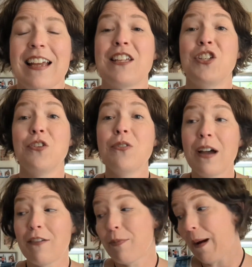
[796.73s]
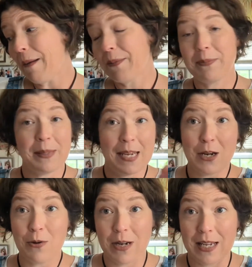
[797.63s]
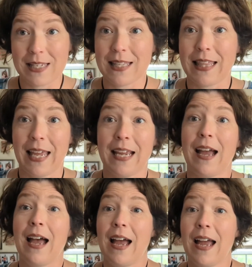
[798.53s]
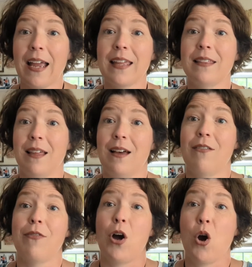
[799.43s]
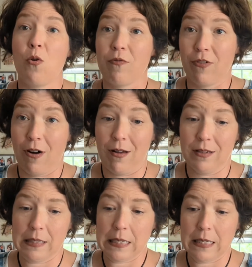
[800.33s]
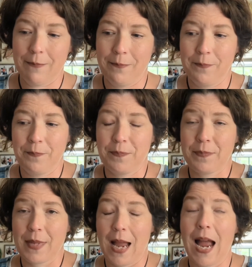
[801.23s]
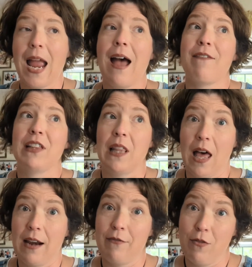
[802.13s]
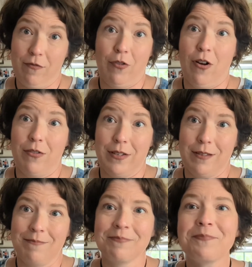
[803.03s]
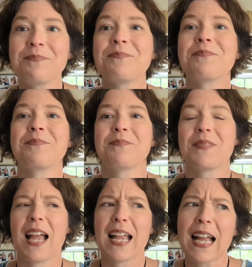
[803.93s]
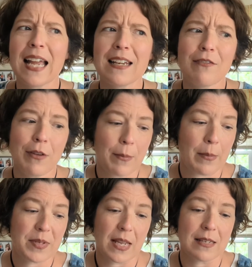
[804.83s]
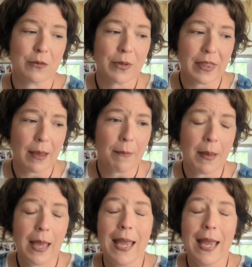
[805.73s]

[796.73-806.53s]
You have probably noticed, like, I love overalls. I have a lot of overalls. I kind of am obsessed with them.